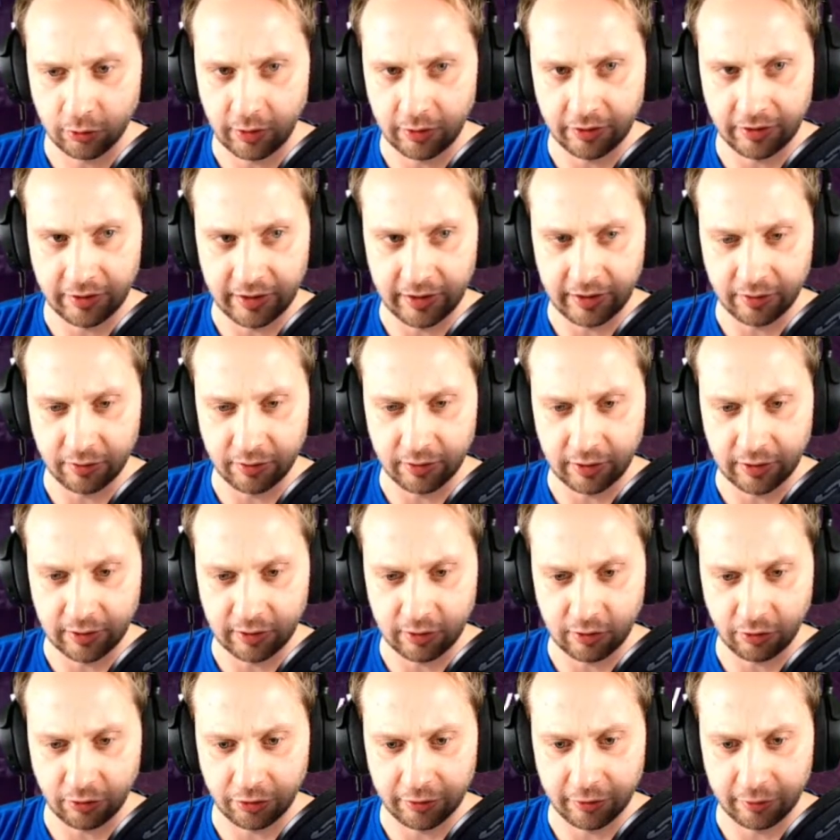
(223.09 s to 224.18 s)
And there this
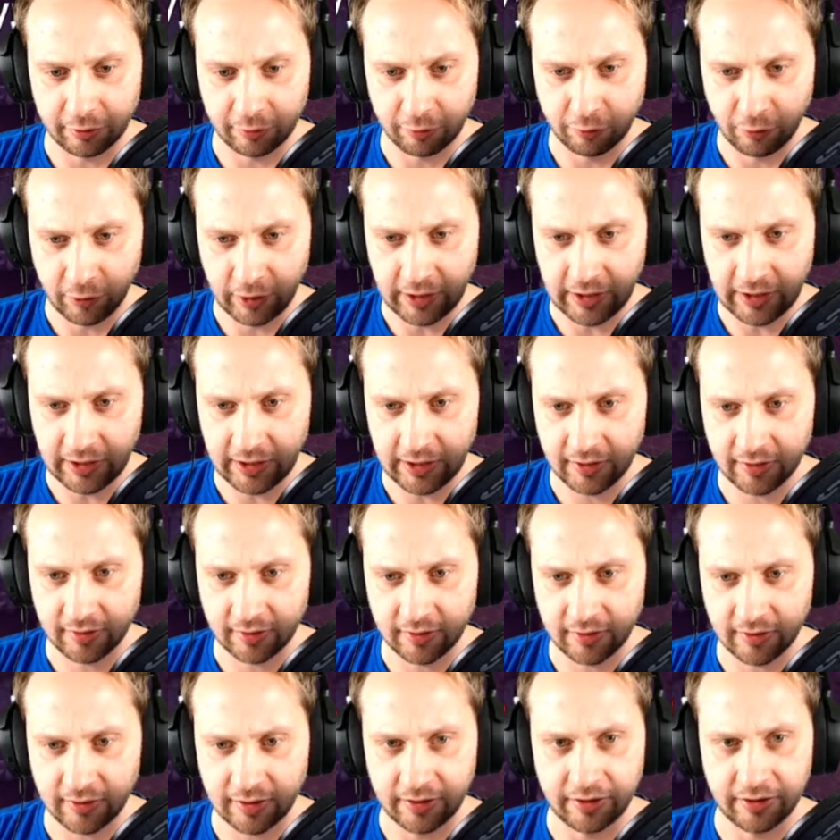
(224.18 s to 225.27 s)
got the
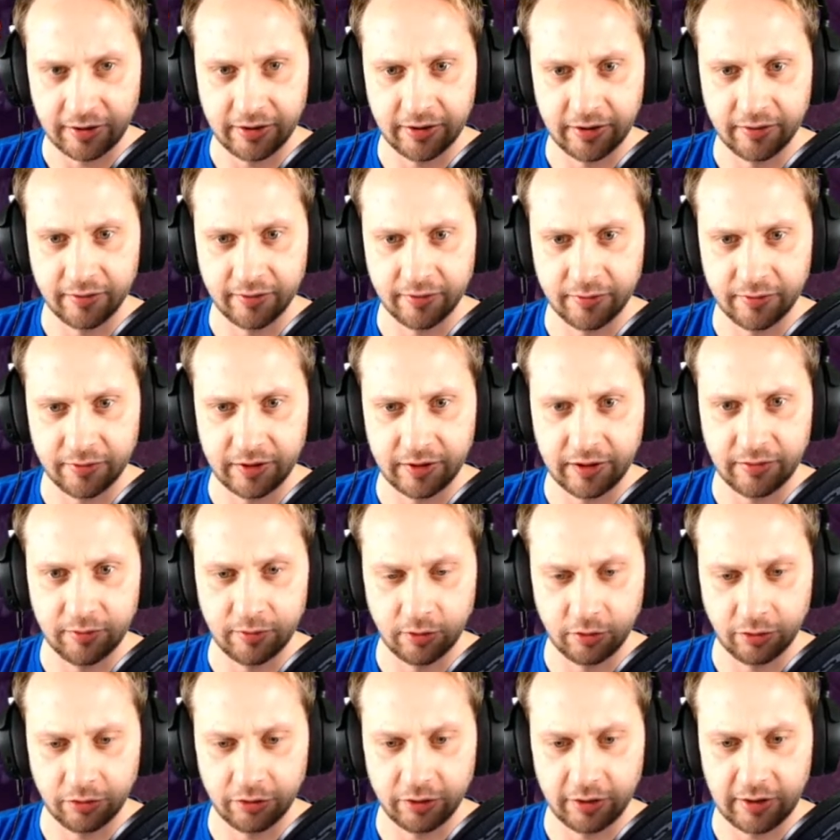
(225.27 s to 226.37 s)
freeze, and they've
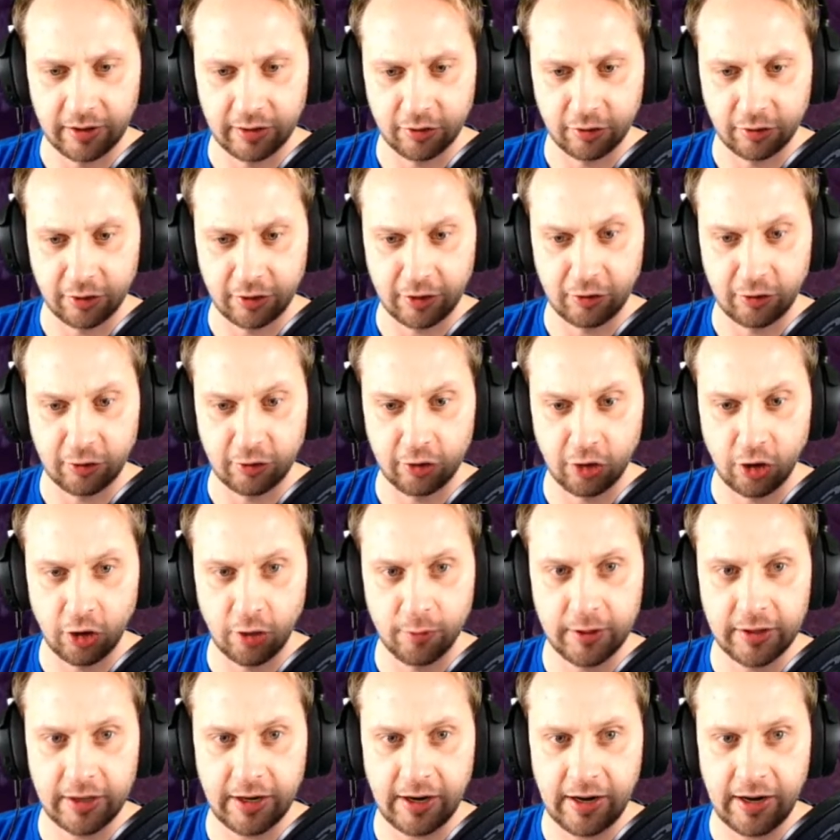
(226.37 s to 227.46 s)
got this decreased
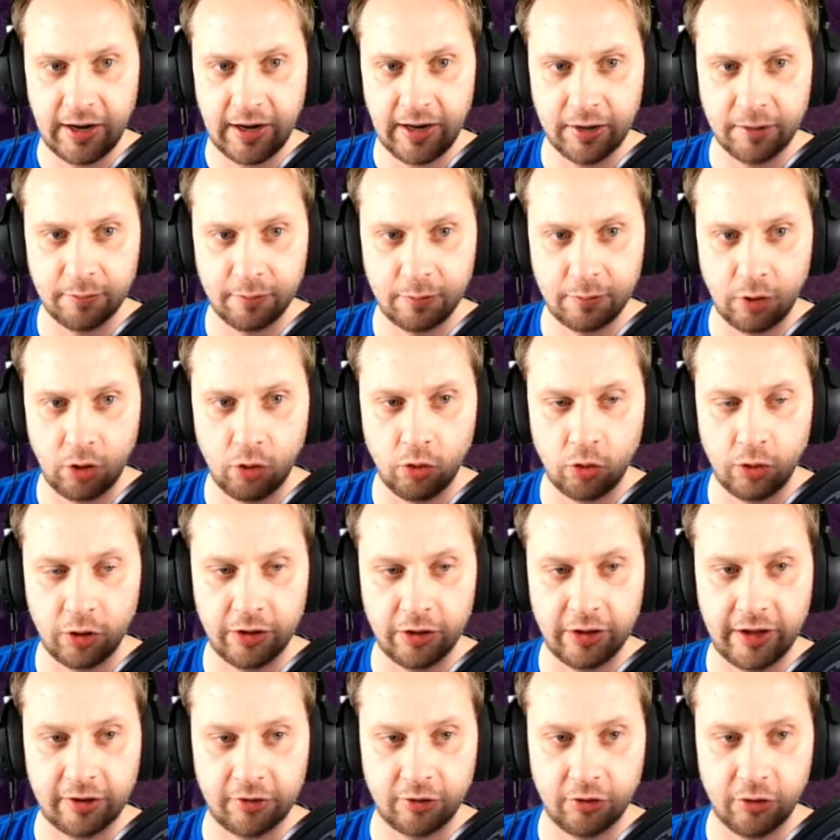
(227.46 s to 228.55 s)
hermit, and oh,
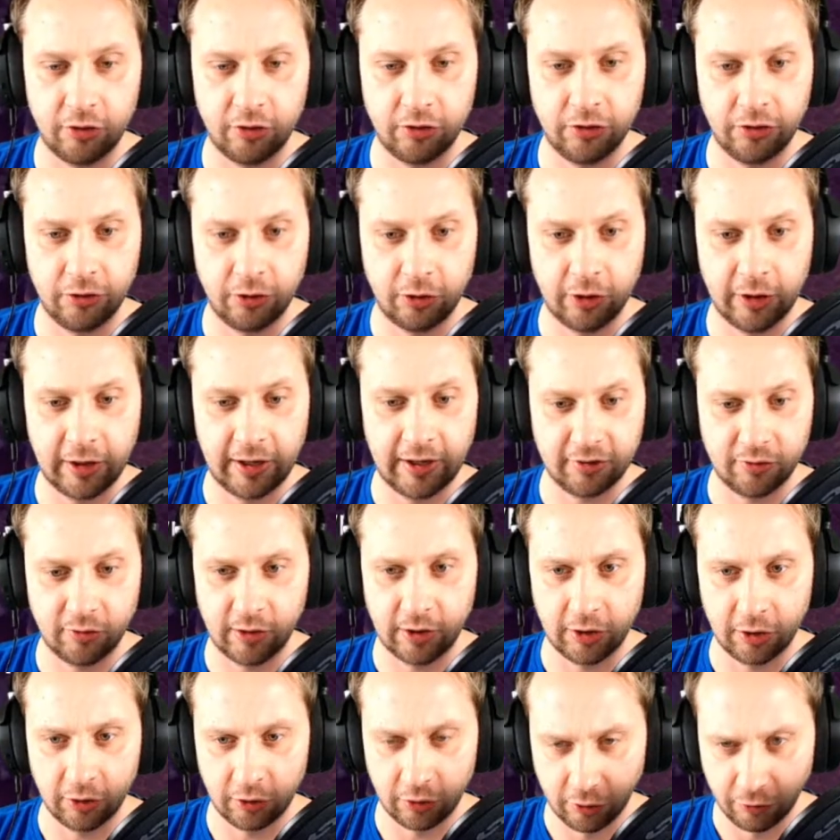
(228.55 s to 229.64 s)
that's good, that's
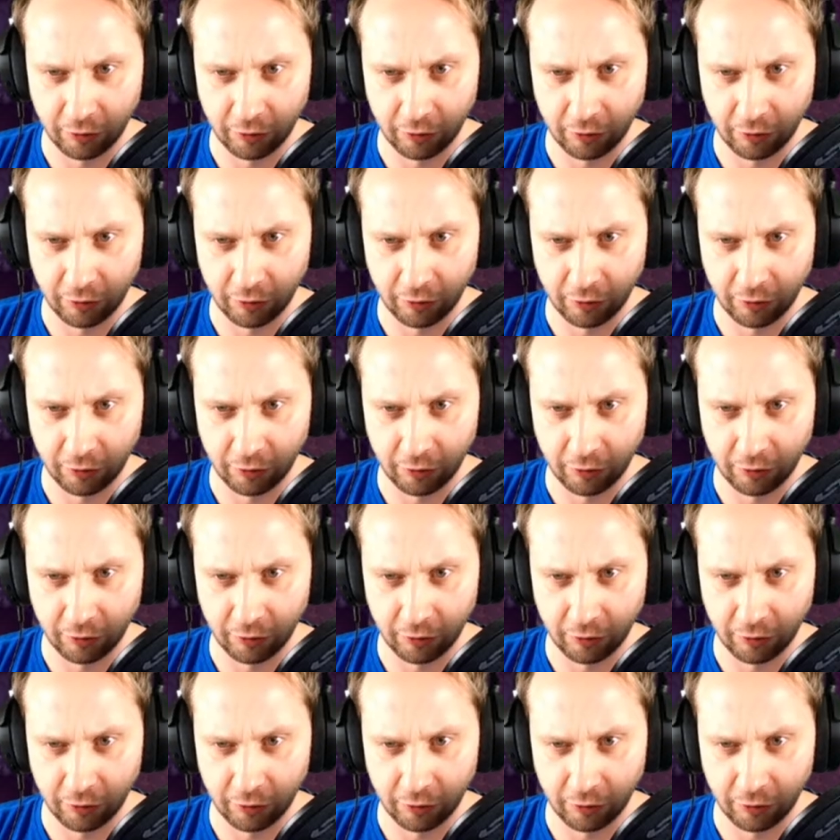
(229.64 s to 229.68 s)
really good.